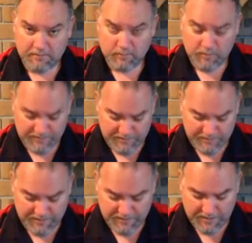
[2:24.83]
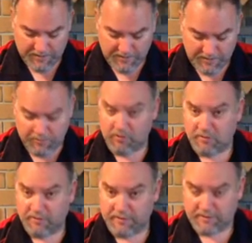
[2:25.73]
which is
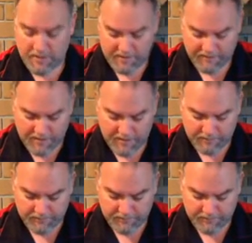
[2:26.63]
typical of McLaren Vale.